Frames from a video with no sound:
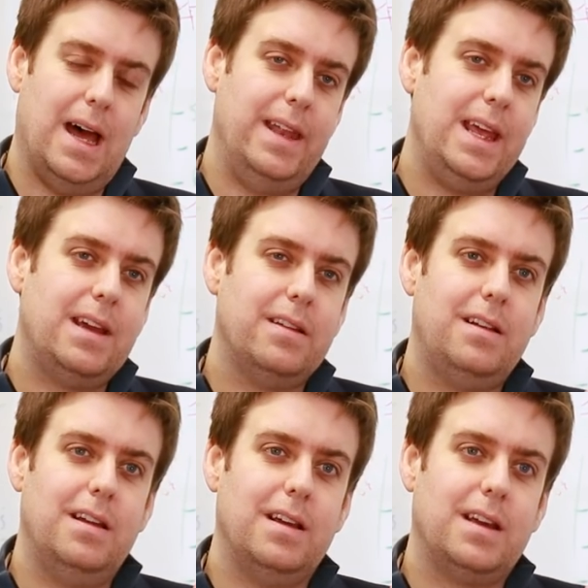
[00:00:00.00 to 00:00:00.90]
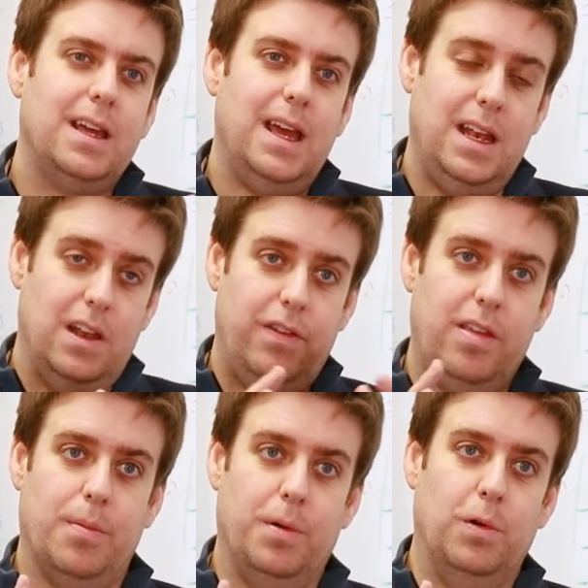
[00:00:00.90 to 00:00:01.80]
and they could look in the
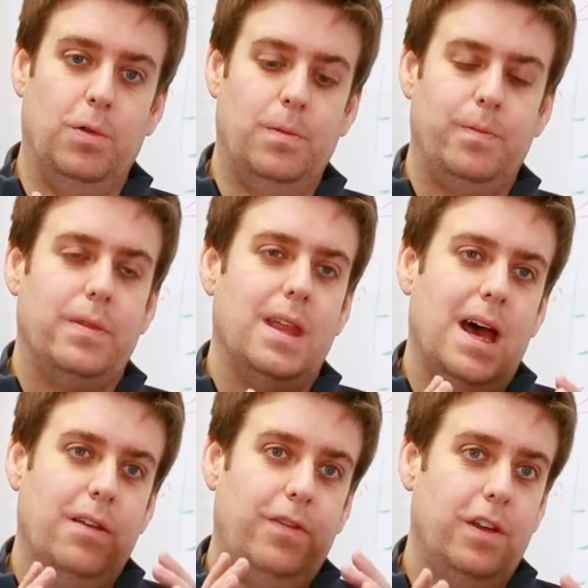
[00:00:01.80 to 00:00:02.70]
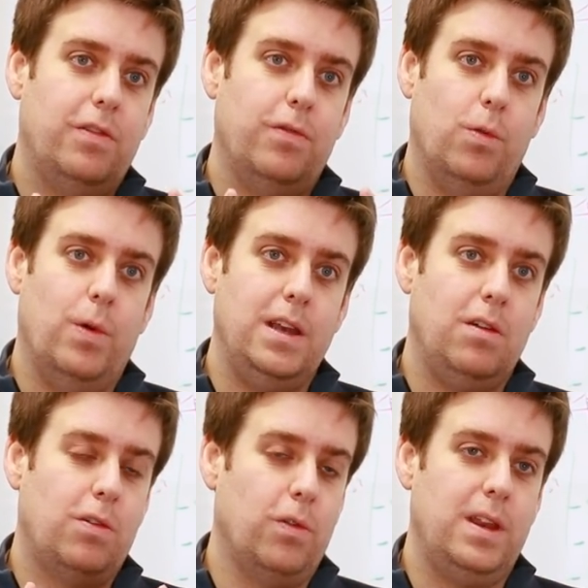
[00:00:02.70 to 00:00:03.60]
visible. And first of all, when
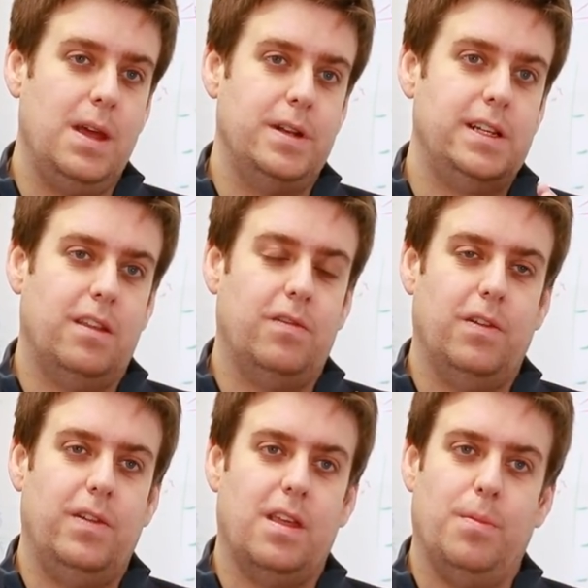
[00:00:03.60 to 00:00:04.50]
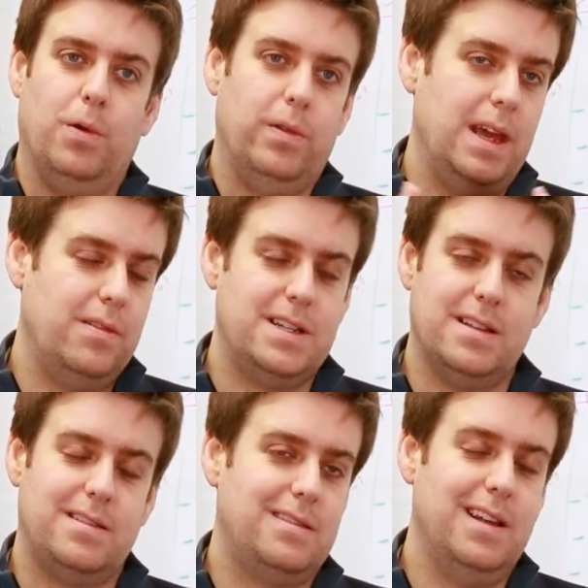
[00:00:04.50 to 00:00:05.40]
you saw the images of the visible, they were just